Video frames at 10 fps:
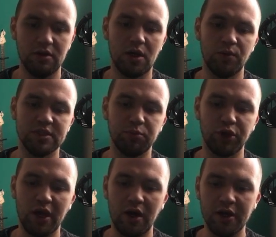and
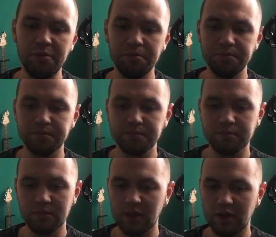spooky eye,
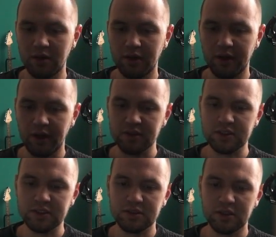and
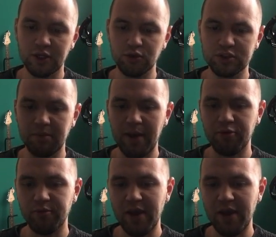I use map